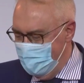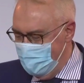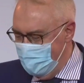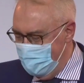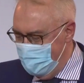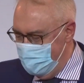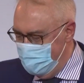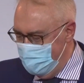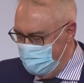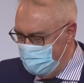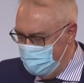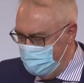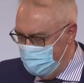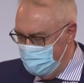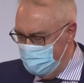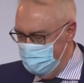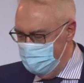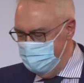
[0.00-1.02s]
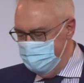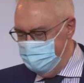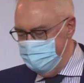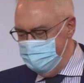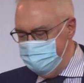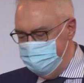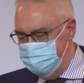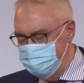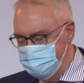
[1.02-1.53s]
And therefore,
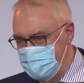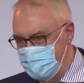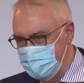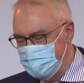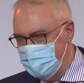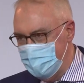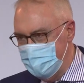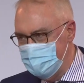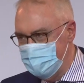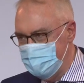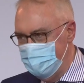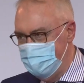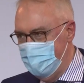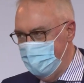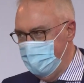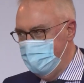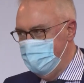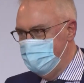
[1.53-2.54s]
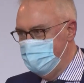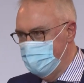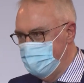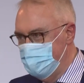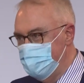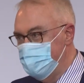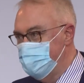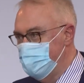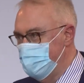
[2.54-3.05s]
this cancer plan is
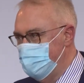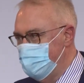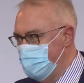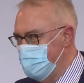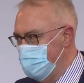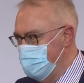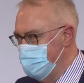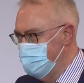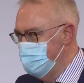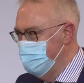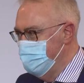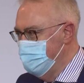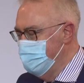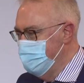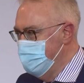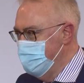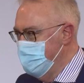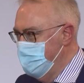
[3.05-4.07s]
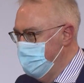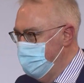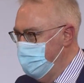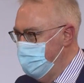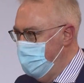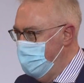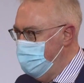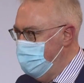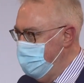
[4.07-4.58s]
unusual because
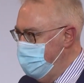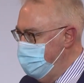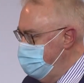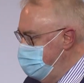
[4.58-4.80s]
when we have